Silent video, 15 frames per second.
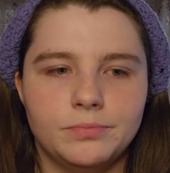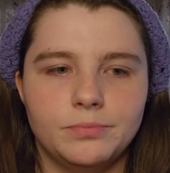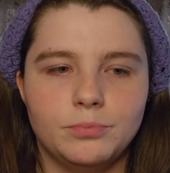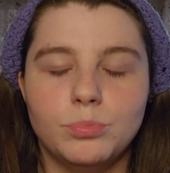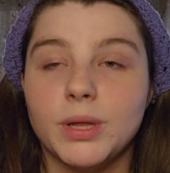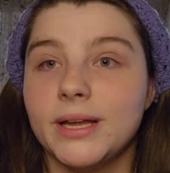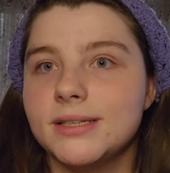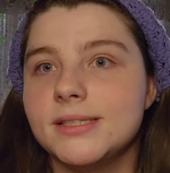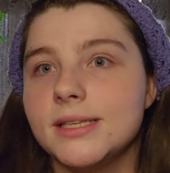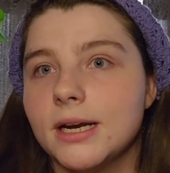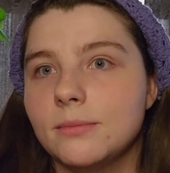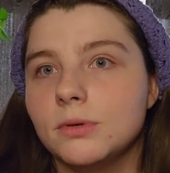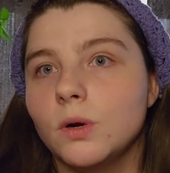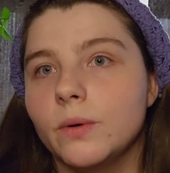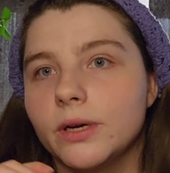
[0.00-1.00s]
plants that
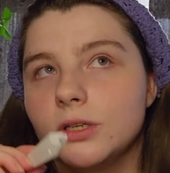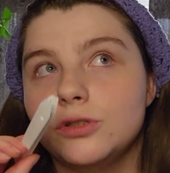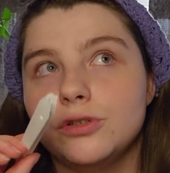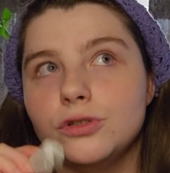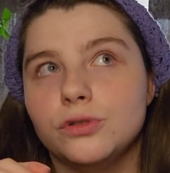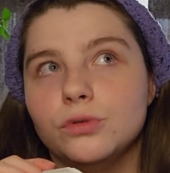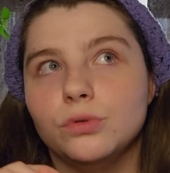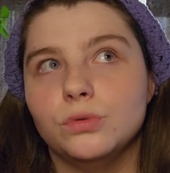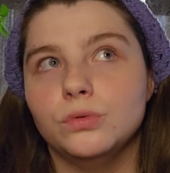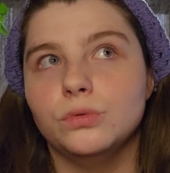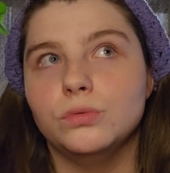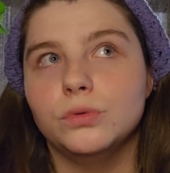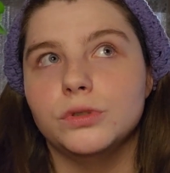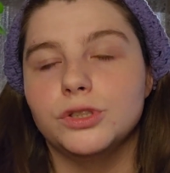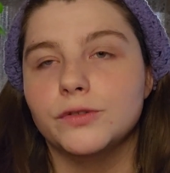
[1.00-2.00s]
I'm going
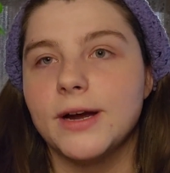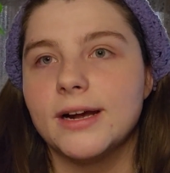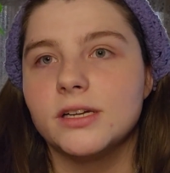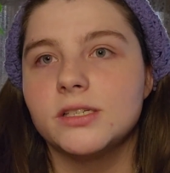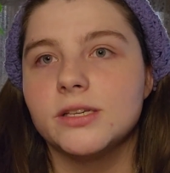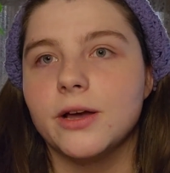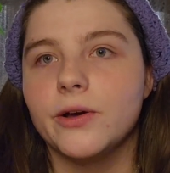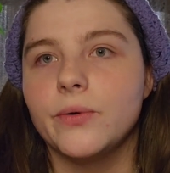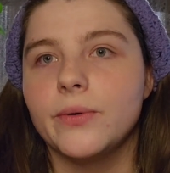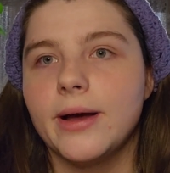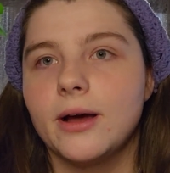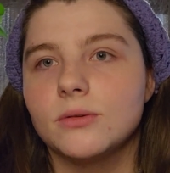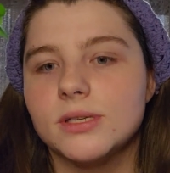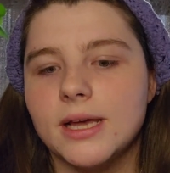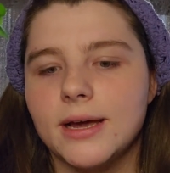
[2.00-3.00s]
to direct sow
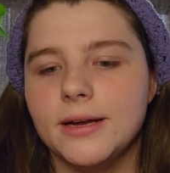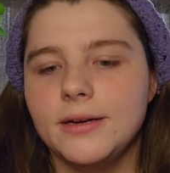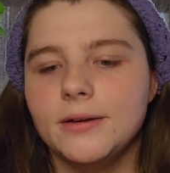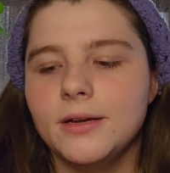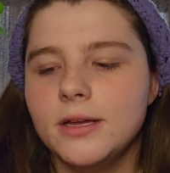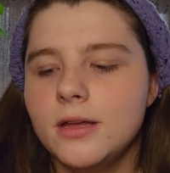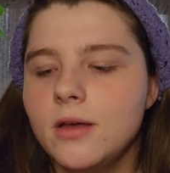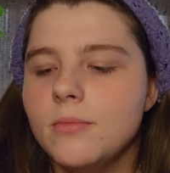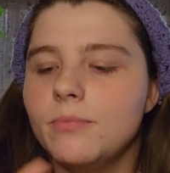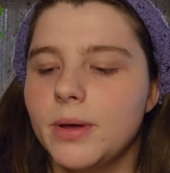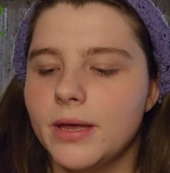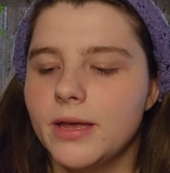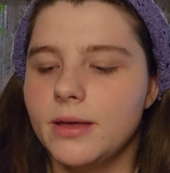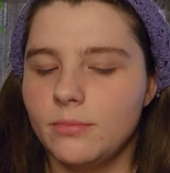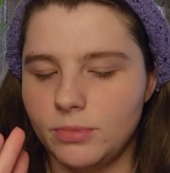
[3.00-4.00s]
outside.
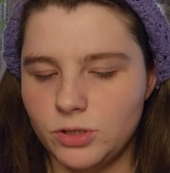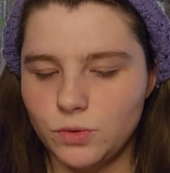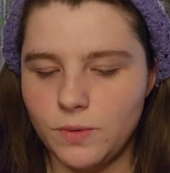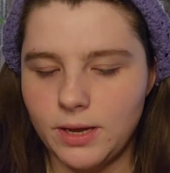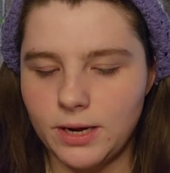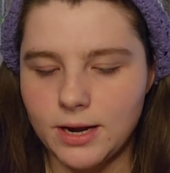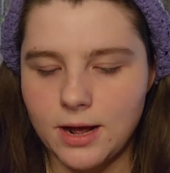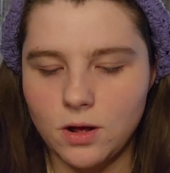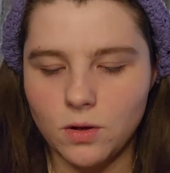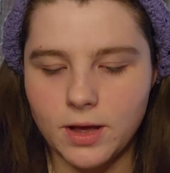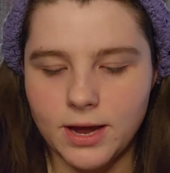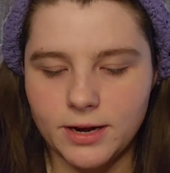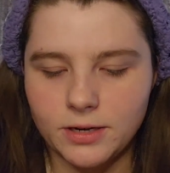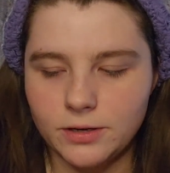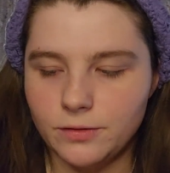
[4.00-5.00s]
But in between, I'll
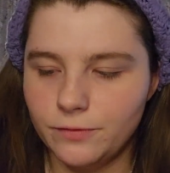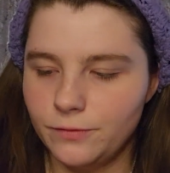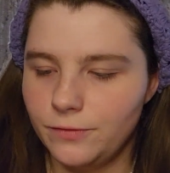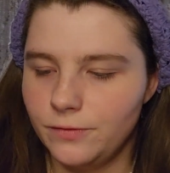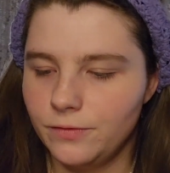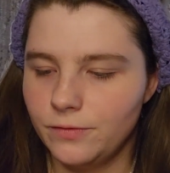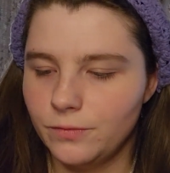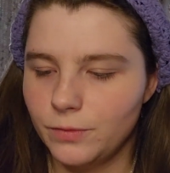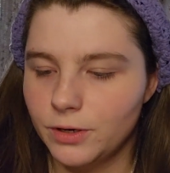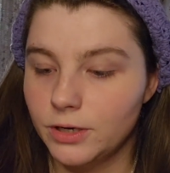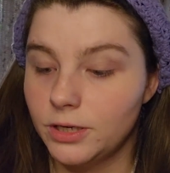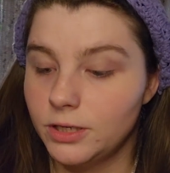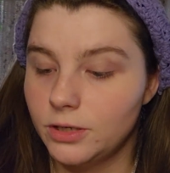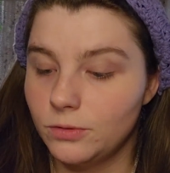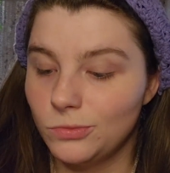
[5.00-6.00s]
kind of we're
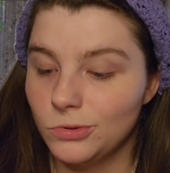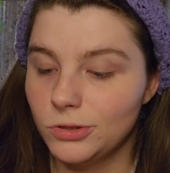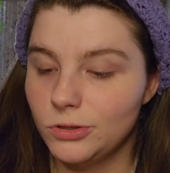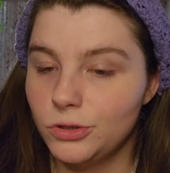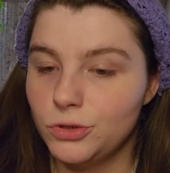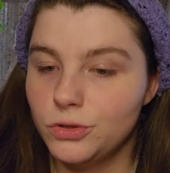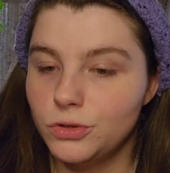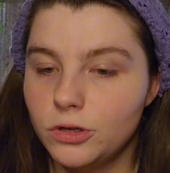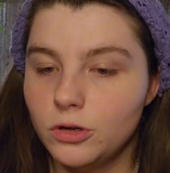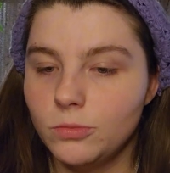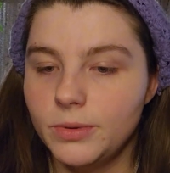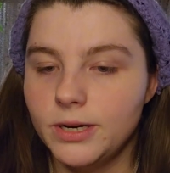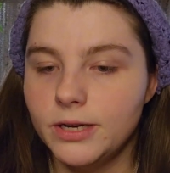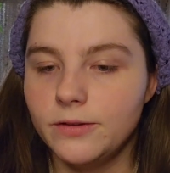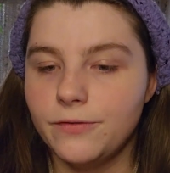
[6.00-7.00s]
gonna do a
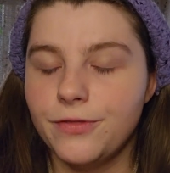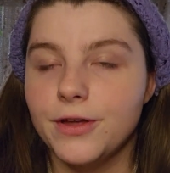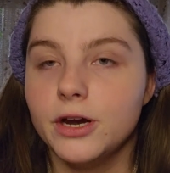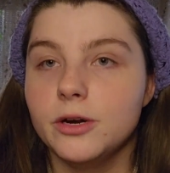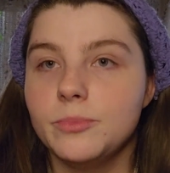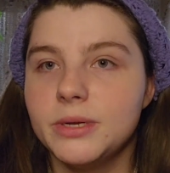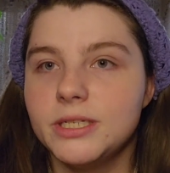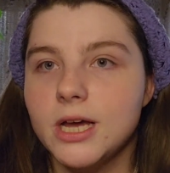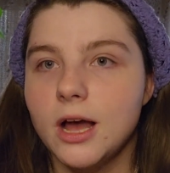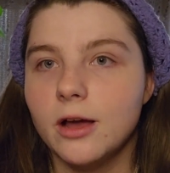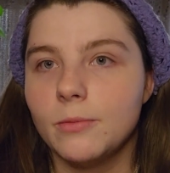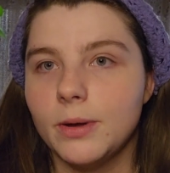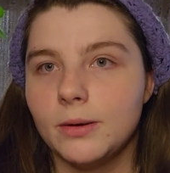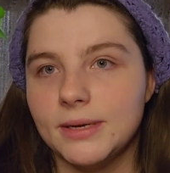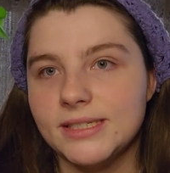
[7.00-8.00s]
bit of therapy talk
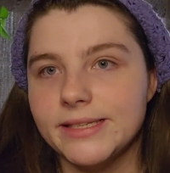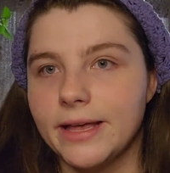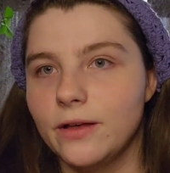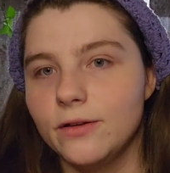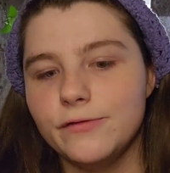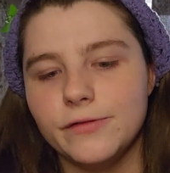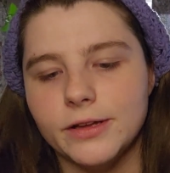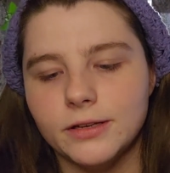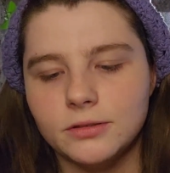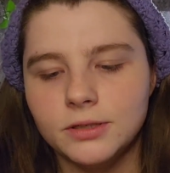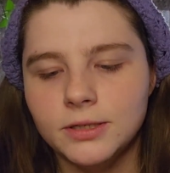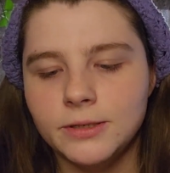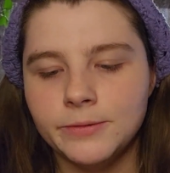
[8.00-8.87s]
about myself, and